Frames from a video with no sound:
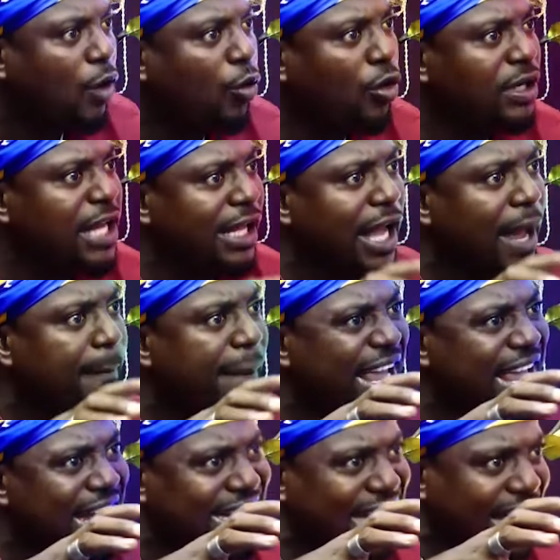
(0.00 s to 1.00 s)
Na ebe
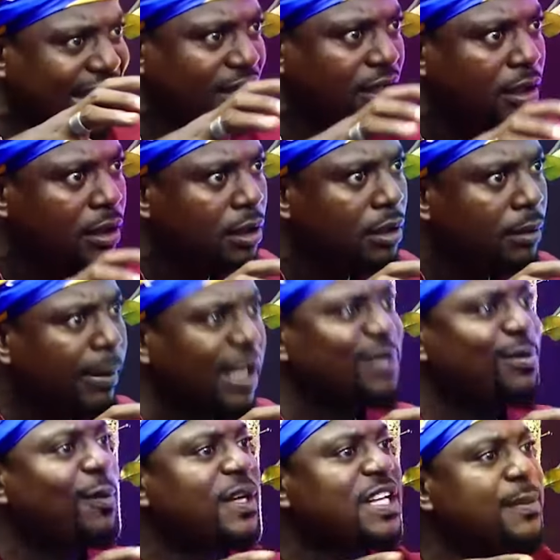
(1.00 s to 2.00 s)
ye den. But
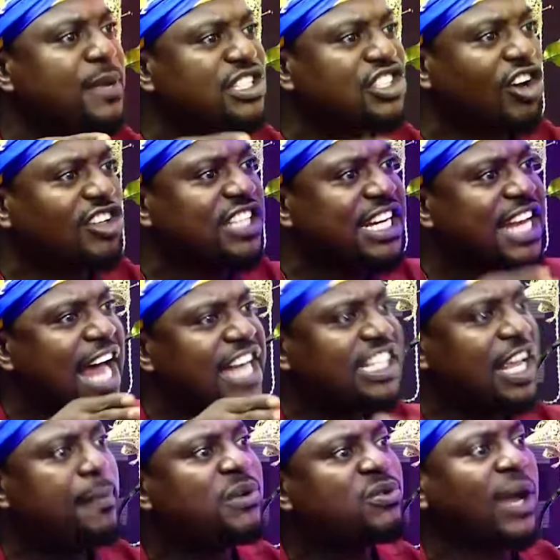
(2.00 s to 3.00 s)
me pete me che o se
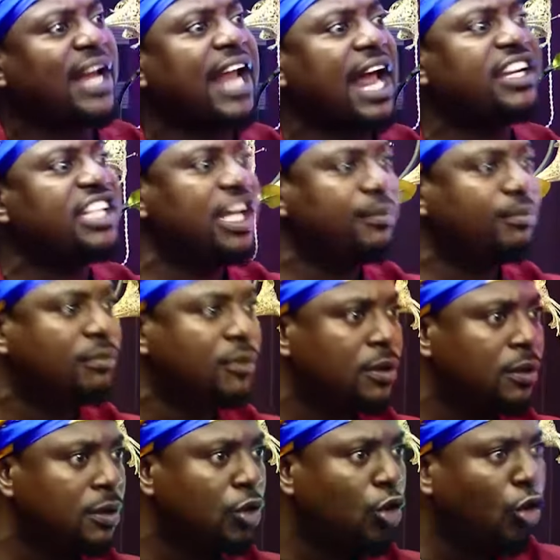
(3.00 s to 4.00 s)
dadie bi twa dadie mu.
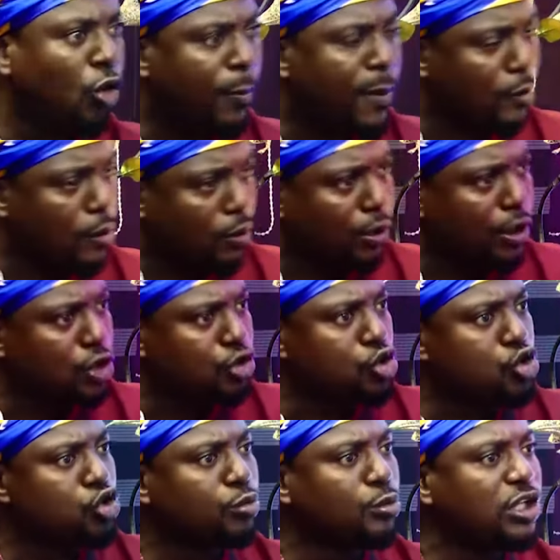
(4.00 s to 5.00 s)
Who be kwako Yesu
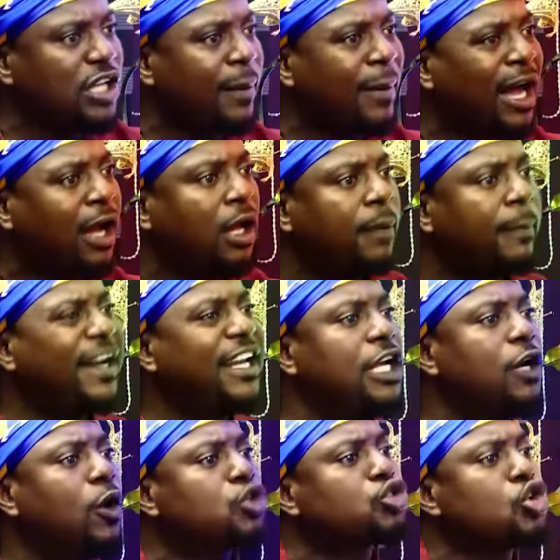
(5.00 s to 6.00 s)
nsumu niamma? But they
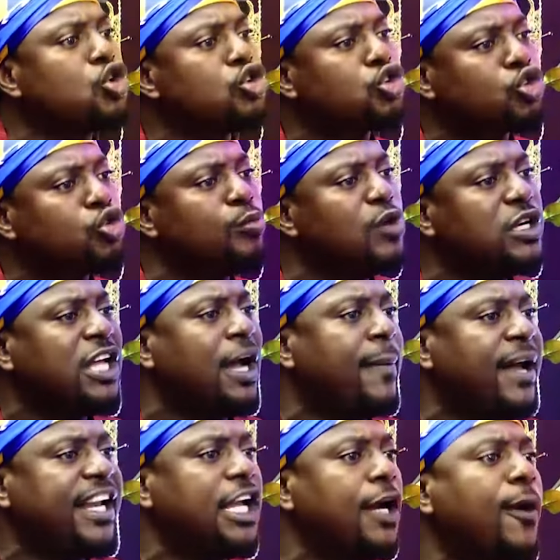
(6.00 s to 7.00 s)
were so nsumu
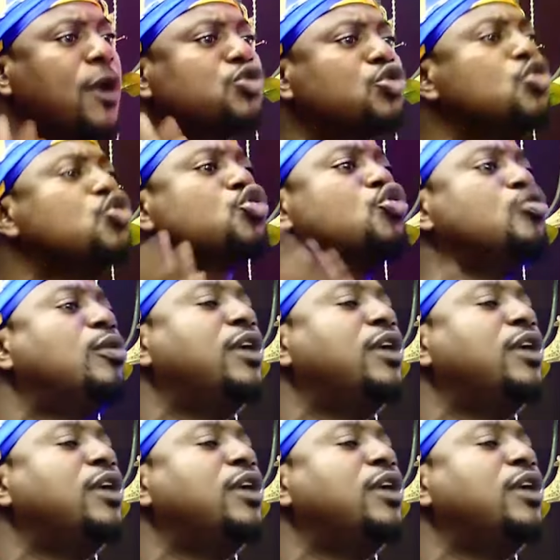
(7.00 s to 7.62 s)
niamma na yewo so nsumu